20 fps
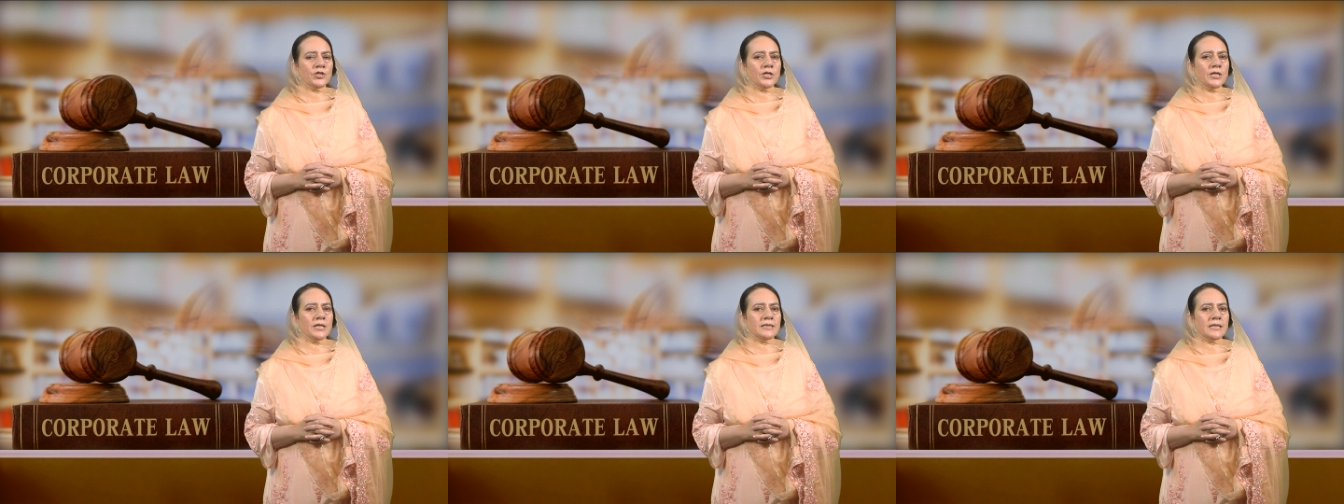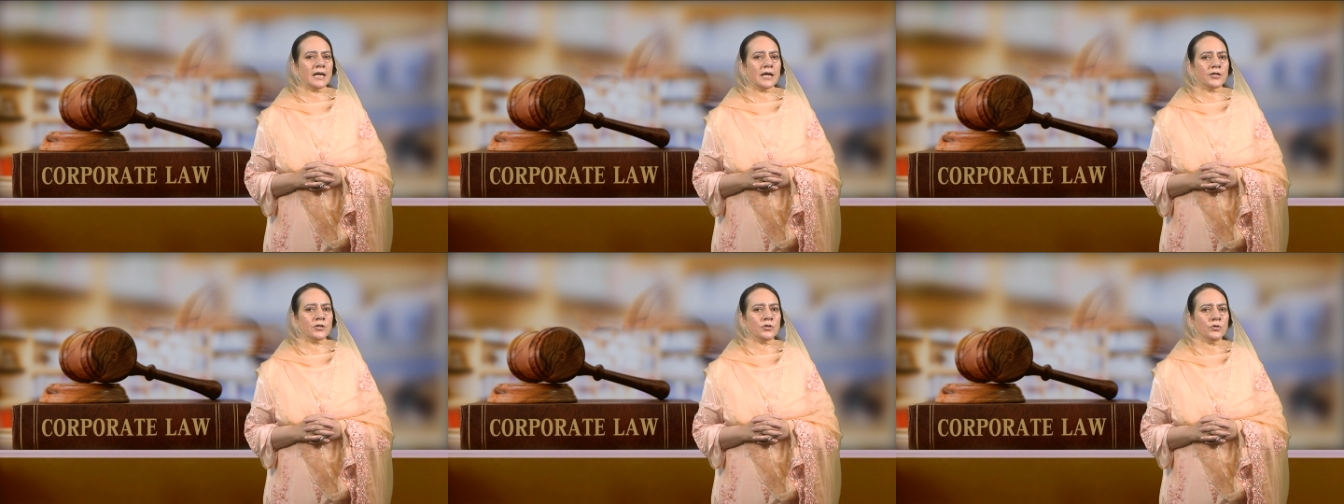it
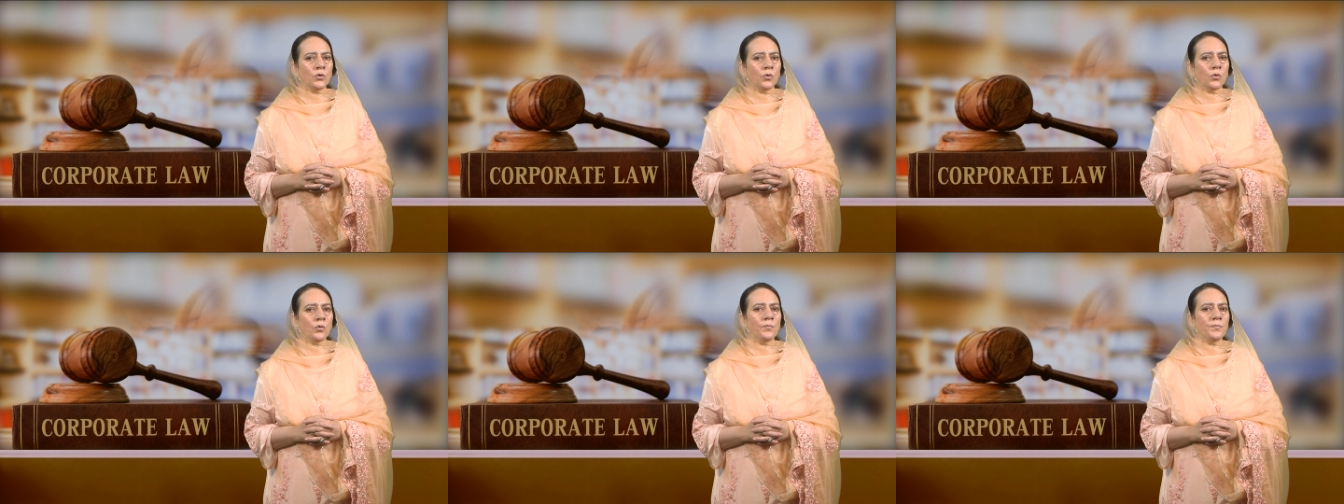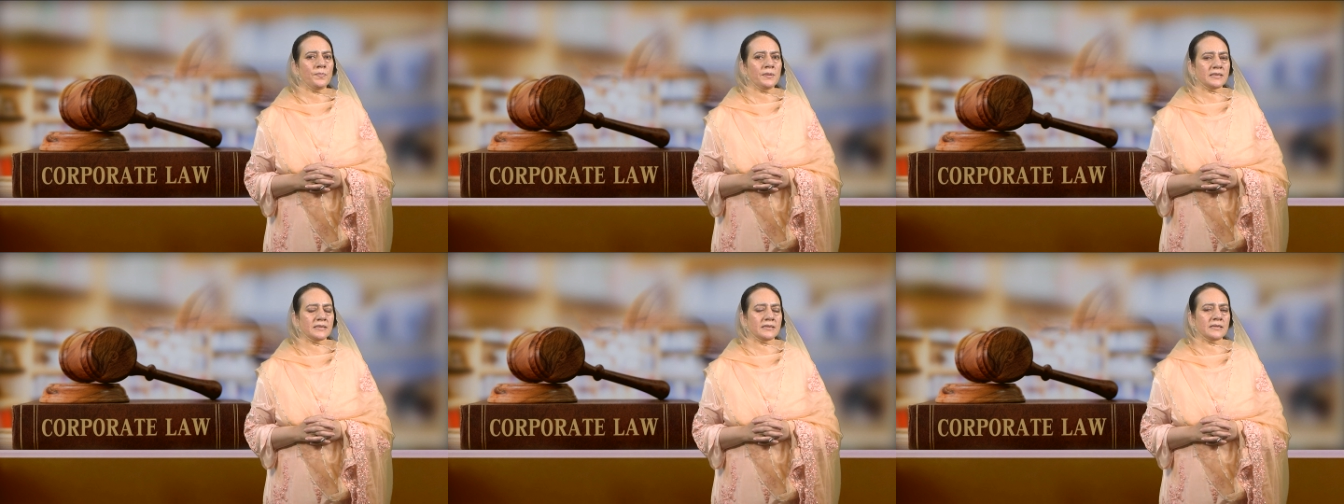had no
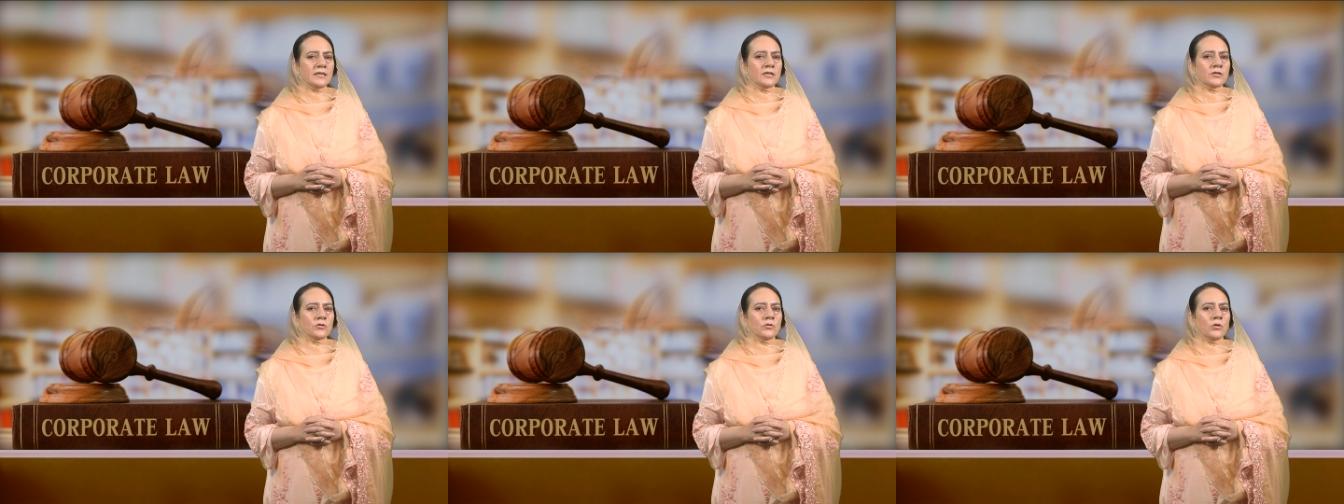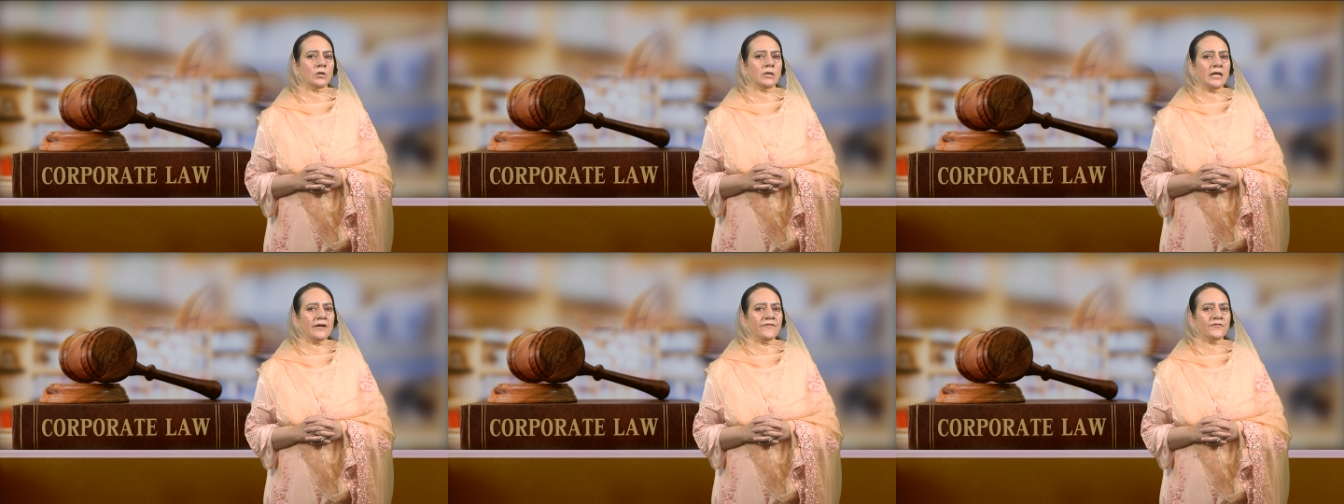business
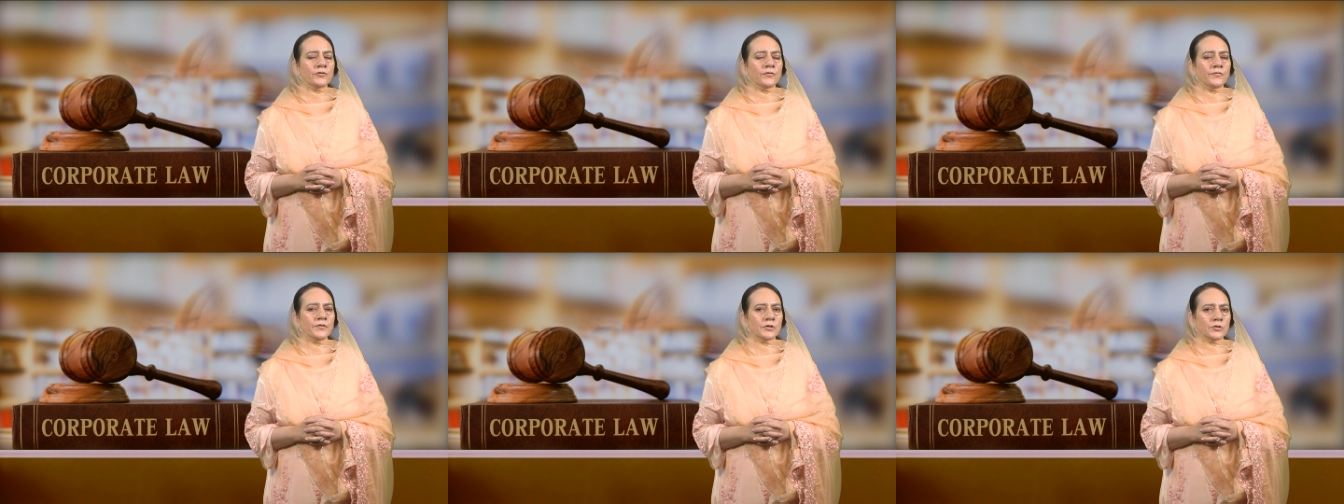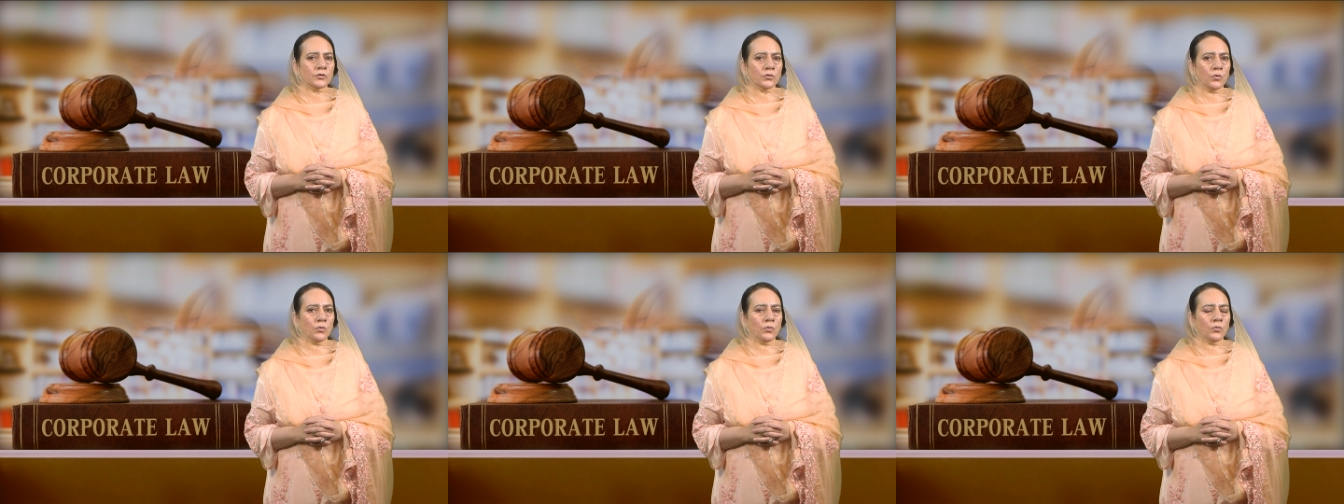left of its
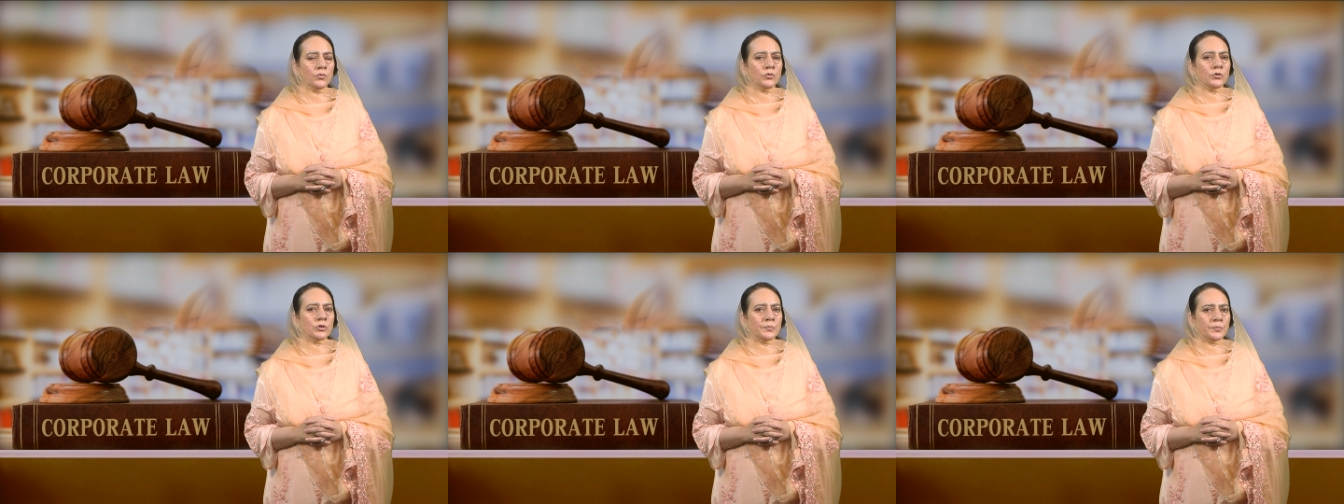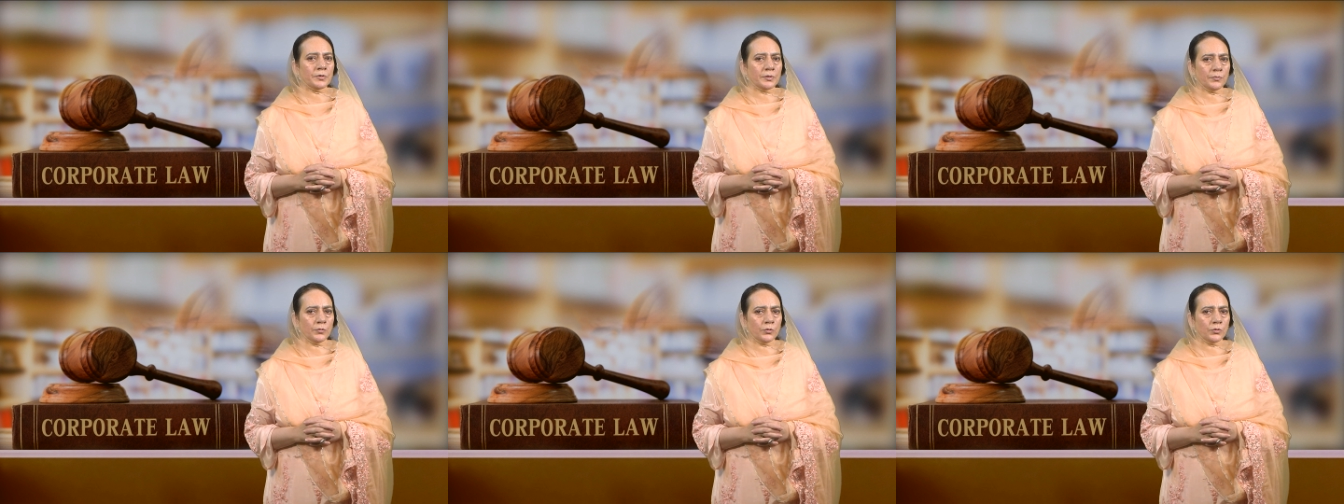own to
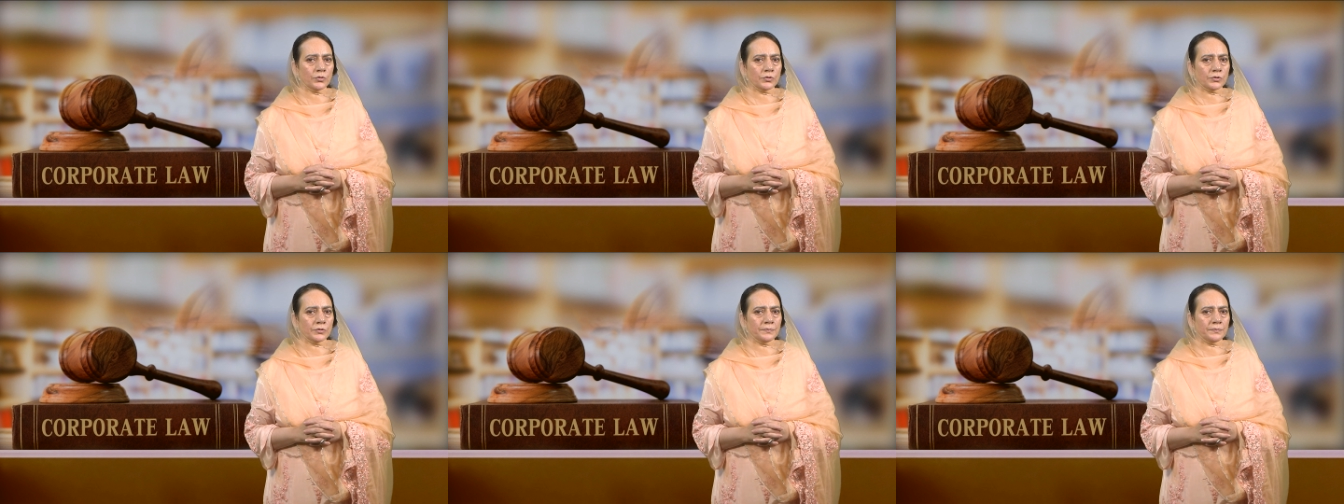promote.